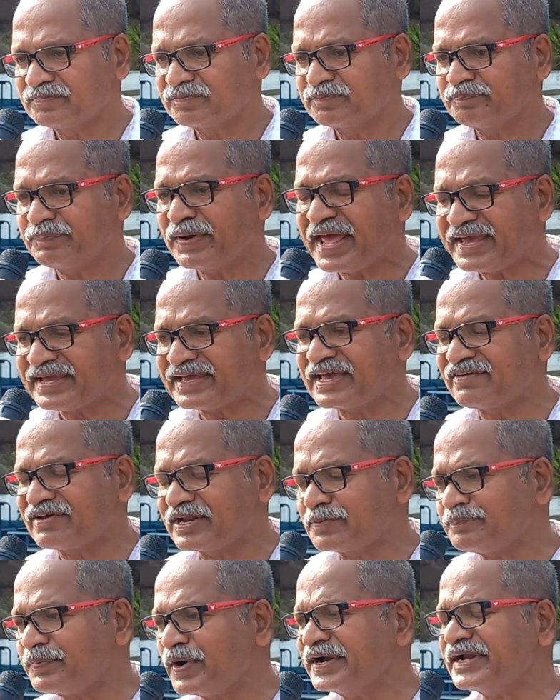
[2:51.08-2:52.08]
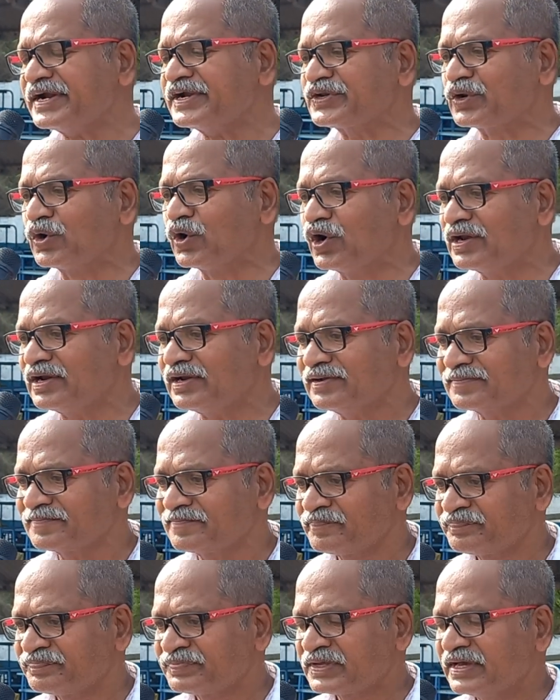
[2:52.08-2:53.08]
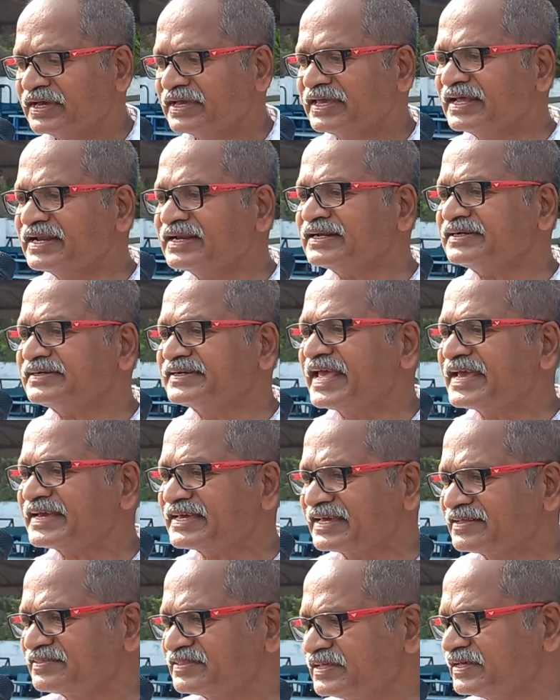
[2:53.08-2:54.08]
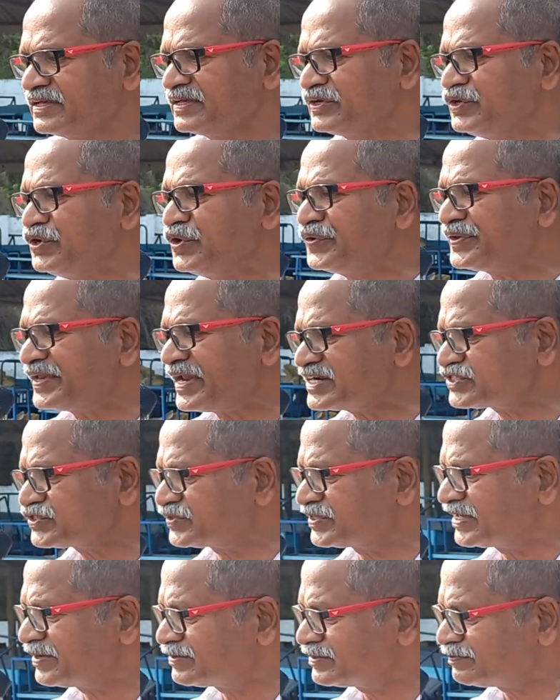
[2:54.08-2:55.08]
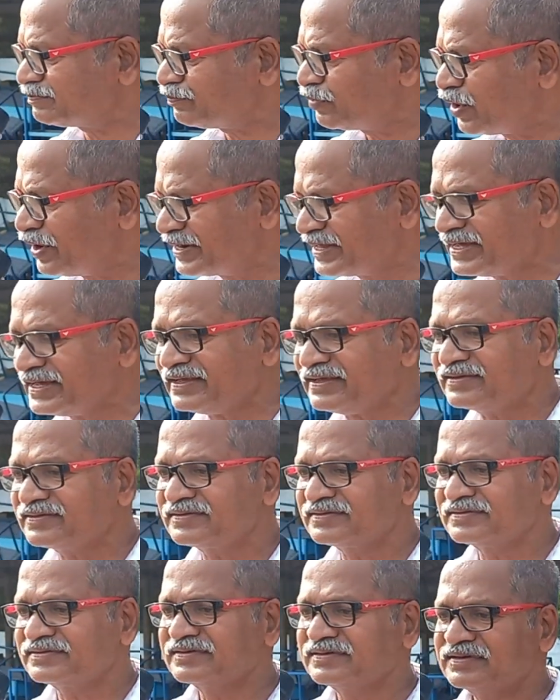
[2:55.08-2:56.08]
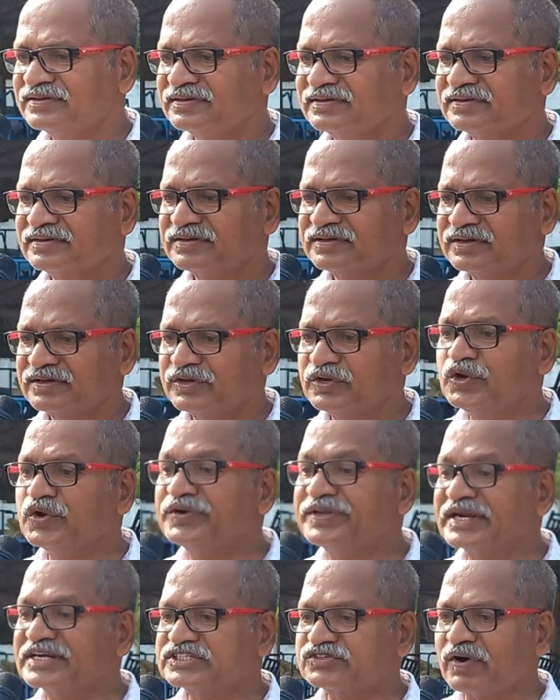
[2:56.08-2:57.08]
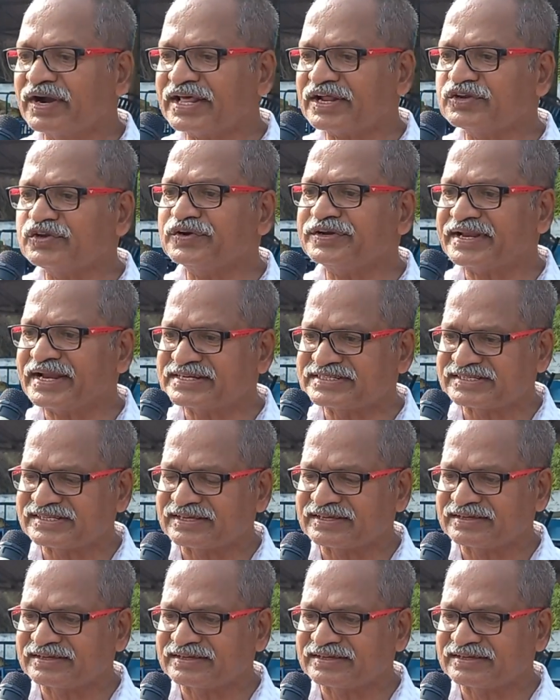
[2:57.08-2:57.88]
playing an important role in taking the nutrients to the body. Nutrients. What are nutrients?